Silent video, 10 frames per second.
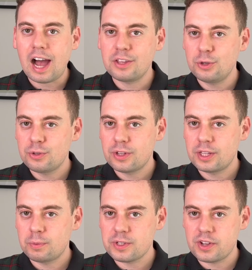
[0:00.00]
I knew
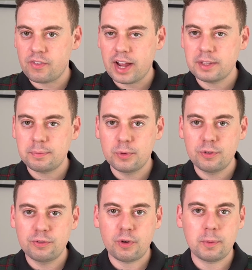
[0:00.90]
that it was the right
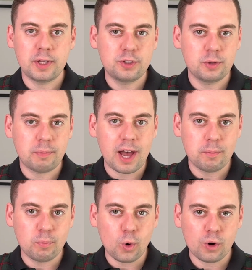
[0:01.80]
move for me to
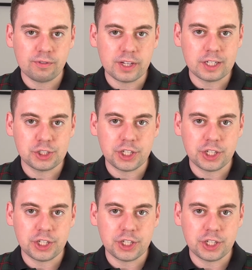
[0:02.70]
buy more of their